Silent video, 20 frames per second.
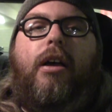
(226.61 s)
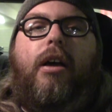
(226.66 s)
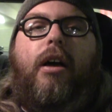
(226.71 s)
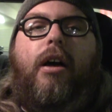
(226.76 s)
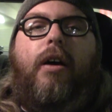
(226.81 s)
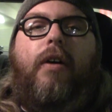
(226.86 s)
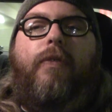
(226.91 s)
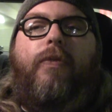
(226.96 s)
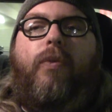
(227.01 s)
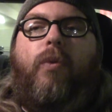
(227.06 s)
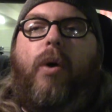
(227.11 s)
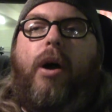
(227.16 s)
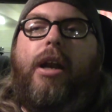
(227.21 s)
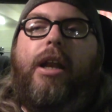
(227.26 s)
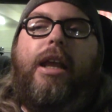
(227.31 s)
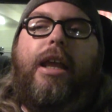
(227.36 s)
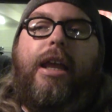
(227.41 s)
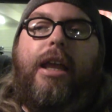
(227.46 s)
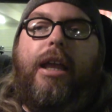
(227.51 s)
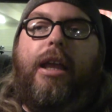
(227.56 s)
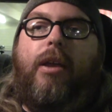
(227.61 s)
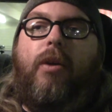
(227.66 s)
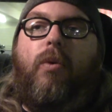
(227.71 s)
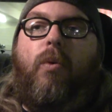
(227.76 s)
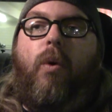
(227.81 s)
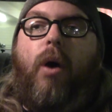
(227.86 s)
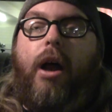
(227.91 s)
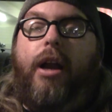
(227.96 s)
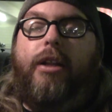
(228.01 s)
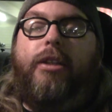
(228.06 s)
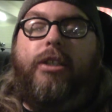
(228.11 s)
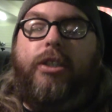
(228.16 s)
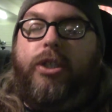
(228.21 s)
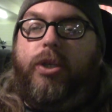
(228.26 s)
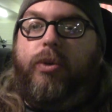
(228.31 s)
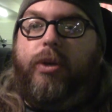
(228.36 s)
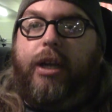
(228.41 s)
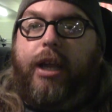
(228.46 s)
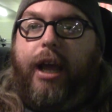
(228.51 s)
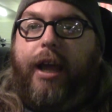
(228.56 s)
of what he wanted to
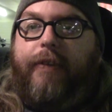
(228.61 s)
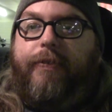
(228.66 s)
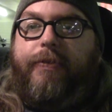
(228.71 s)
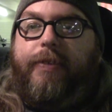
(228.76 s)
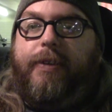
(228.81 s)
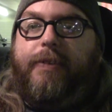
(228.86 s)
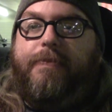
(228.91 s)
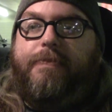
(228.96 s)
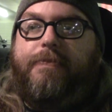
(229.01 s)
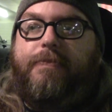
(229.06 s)
do in life.